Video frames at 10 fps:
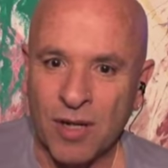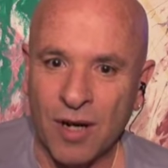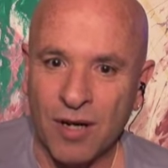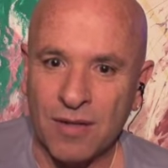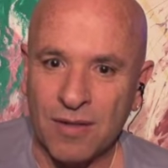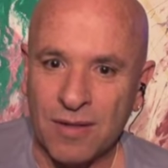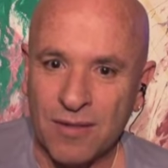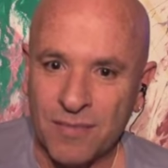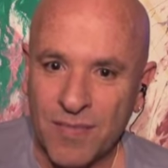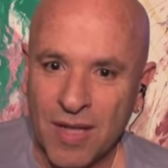are.
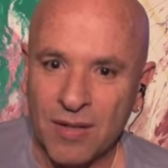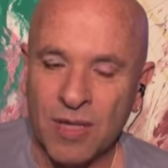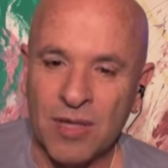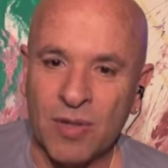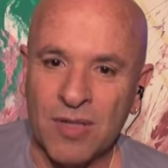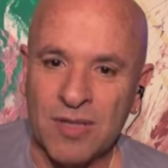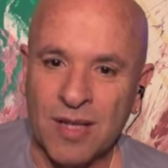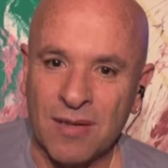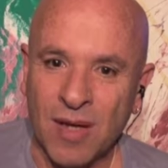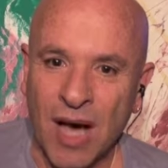You need to
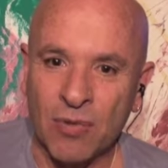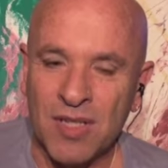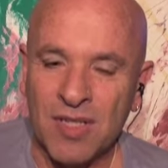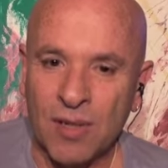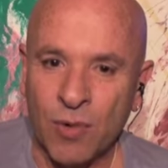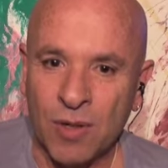understand how they see the